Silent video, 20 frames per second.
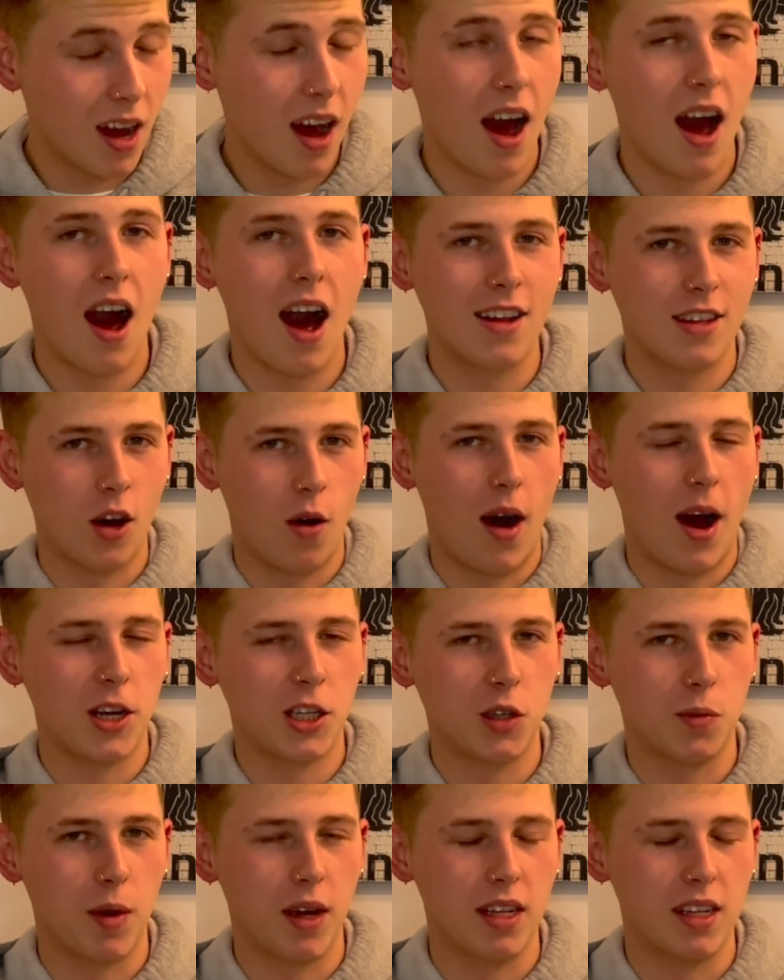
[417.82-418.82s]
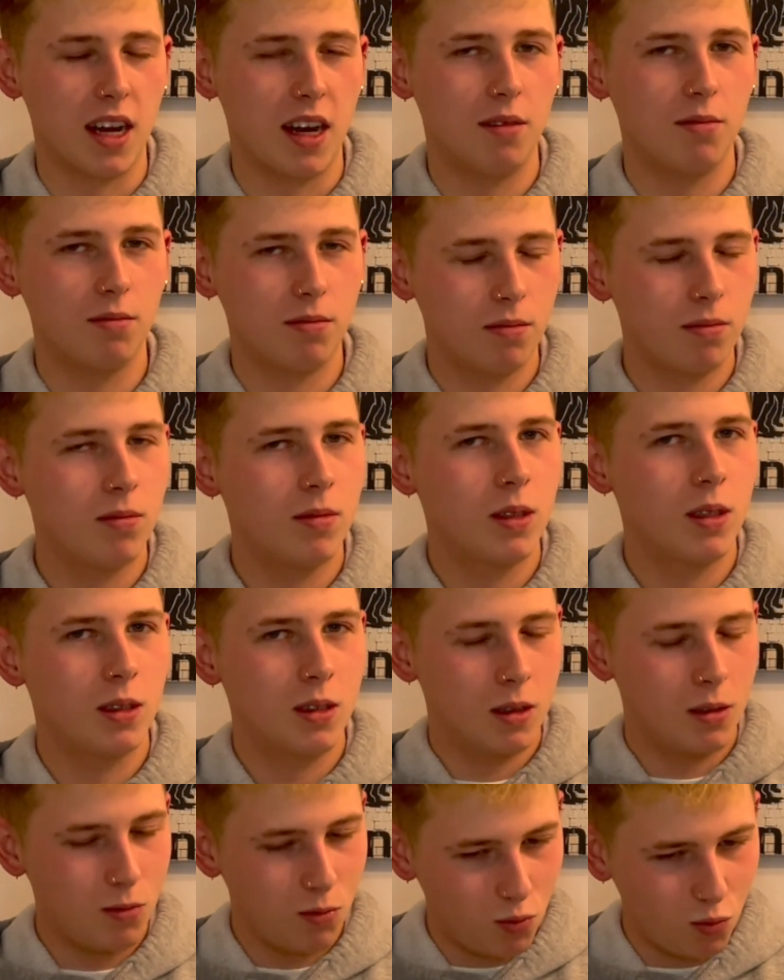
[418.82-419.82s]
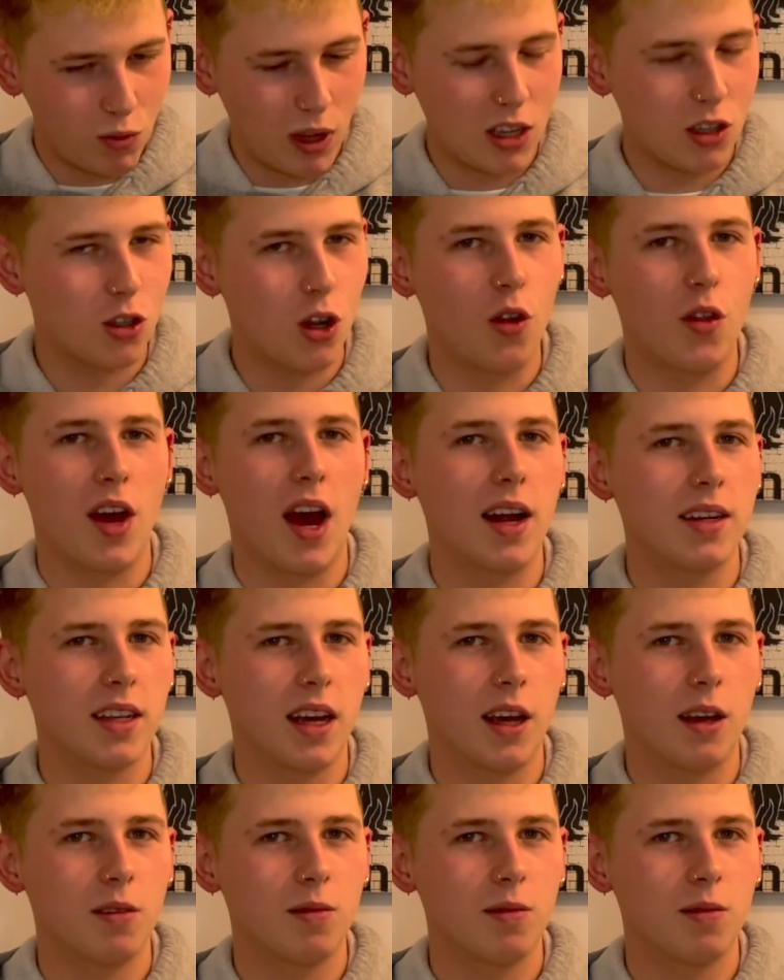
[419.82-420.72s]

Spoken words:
I don't actually mean that. That's not the idea.